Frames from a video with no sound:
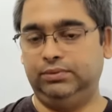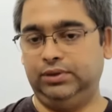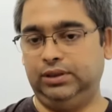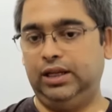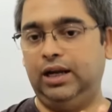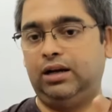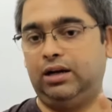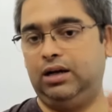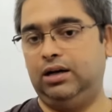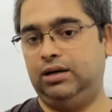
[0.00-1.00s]
there
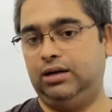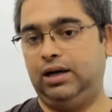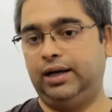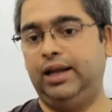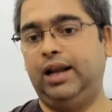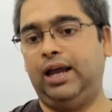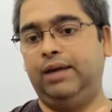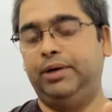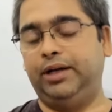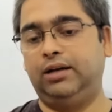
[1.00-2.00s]
again, I
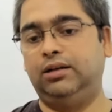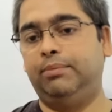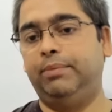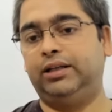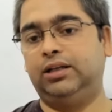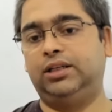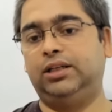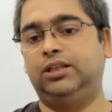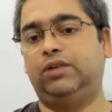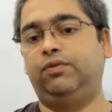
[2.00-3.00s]
have written the method
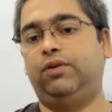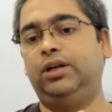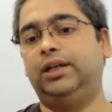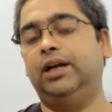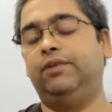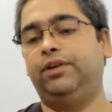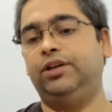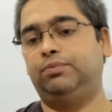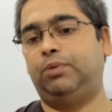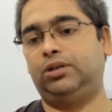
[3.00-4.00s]
signature for it, get free
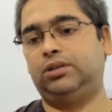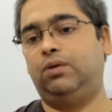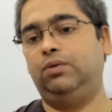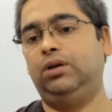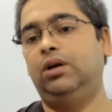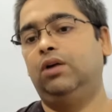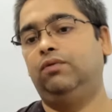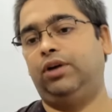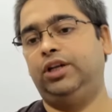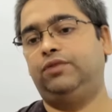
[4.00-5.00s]
spots count
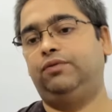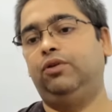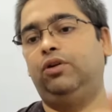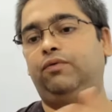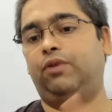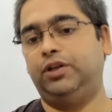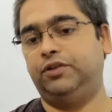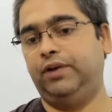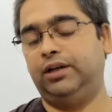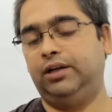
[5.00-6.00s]
for each floor for each
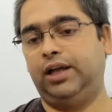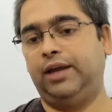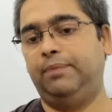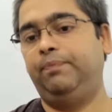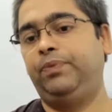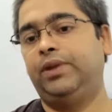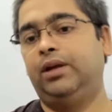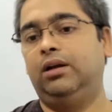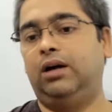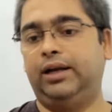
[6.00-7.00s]
vehicle type.
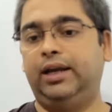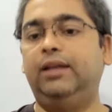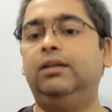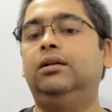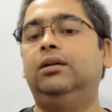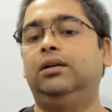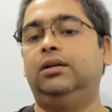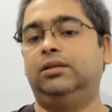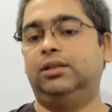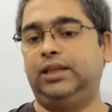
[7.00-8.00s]
Again,
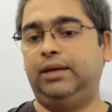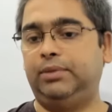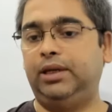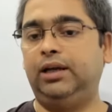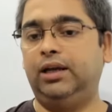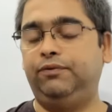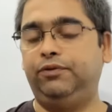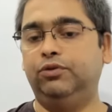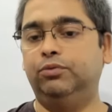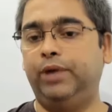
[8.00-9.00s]
the same thing, if
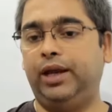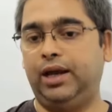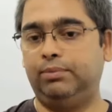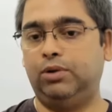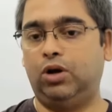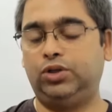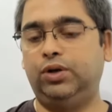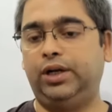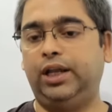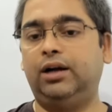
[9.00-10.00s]
you may have lost
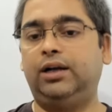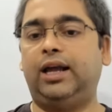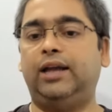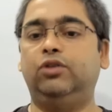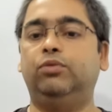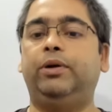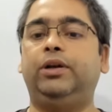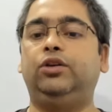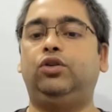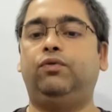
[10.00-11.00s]
your ticket and you may
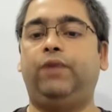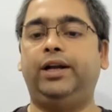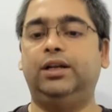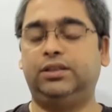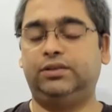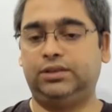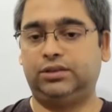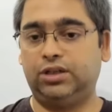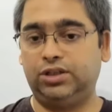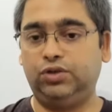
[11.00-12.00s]
need to find a
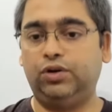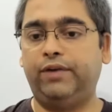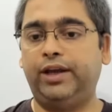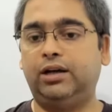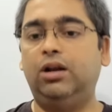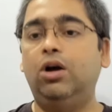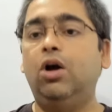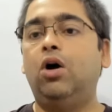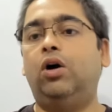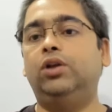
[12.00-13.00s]
search your vehicle,
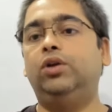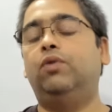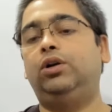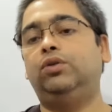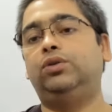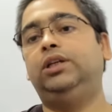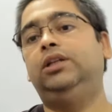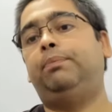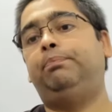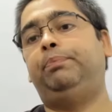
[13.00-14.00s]
or you want to see
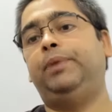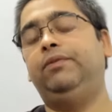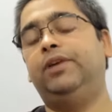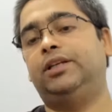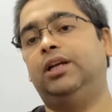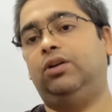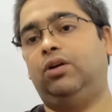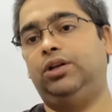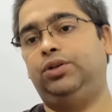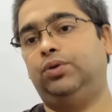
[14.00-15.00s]
the previous data
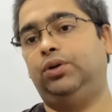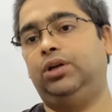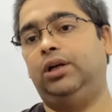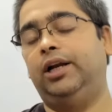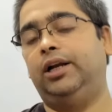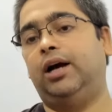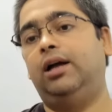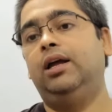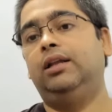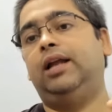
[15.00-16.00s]
or historical data
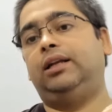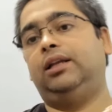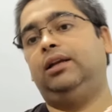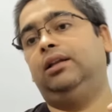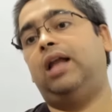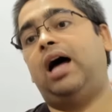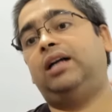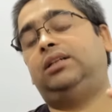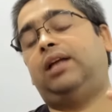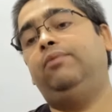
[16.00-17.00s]
that
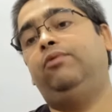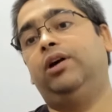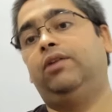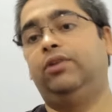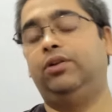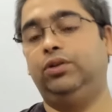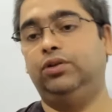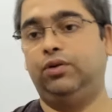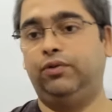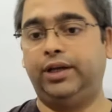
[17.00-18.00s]
last time where
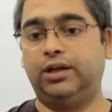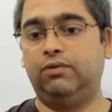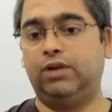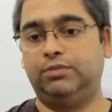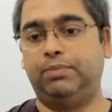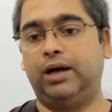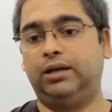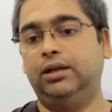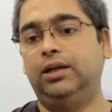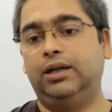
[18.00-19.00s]
your vehicle was
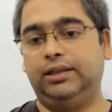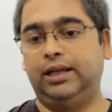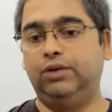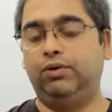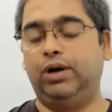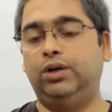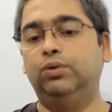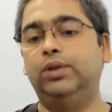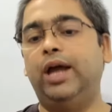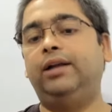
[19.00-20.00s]
parked, then you can
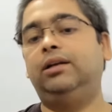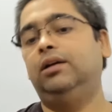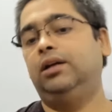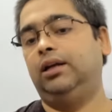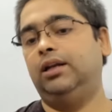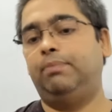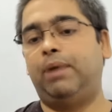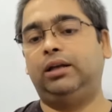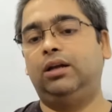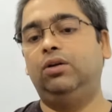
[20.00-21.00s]
do that in a
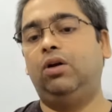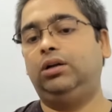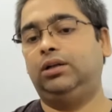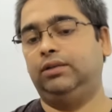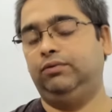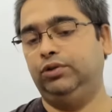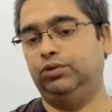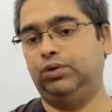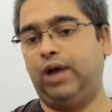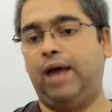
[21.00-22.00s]
parking lot. We
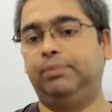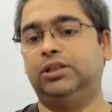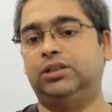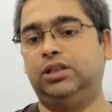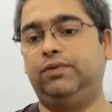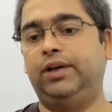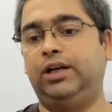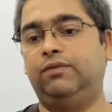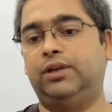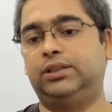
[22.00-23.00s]
should have the search
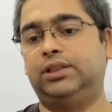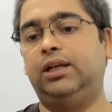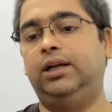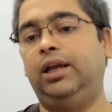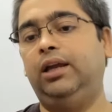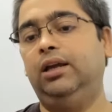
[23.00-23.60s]
vehicle functionality.